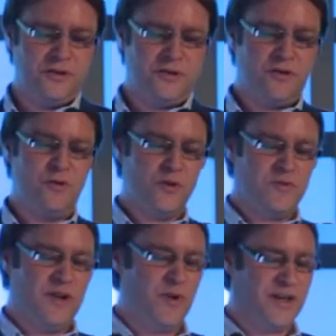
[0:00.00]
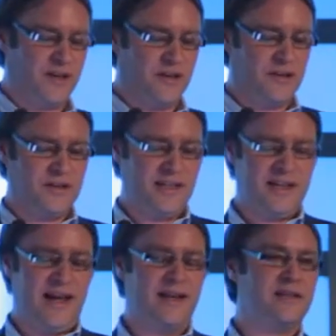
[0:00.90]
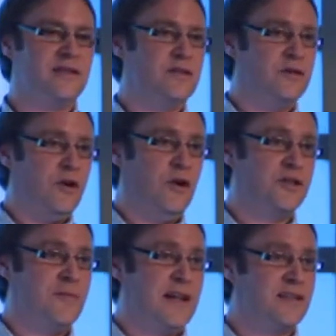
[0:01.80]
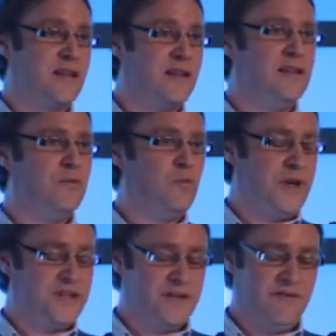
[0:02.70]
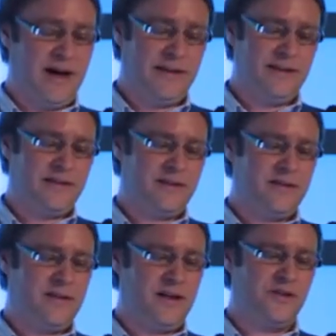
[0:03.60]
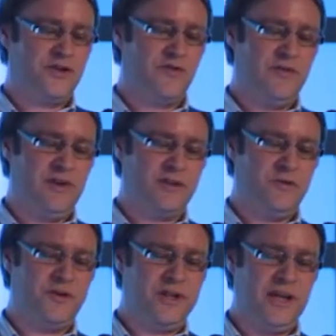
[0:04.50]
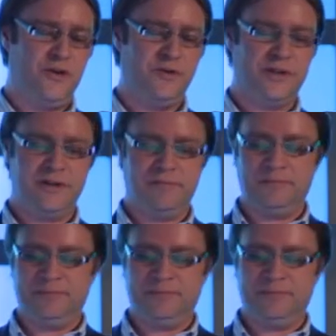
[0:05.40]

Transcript: So ultimately, we can detect automatically which device and screen resolution they're using.